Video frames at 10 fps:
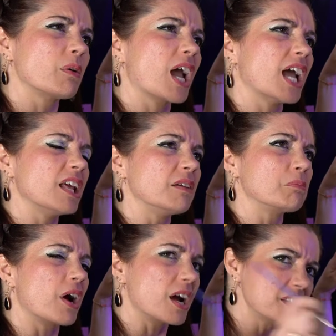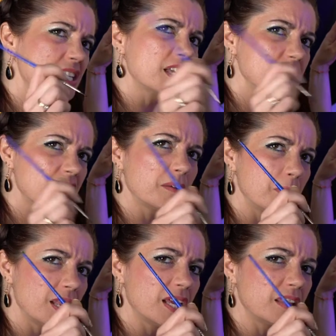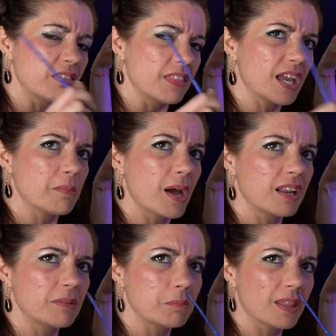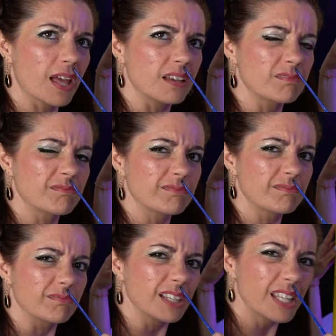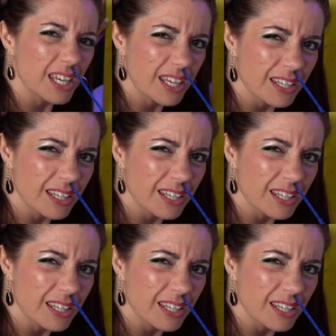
would kind of process it a minute and think about it and be like, really?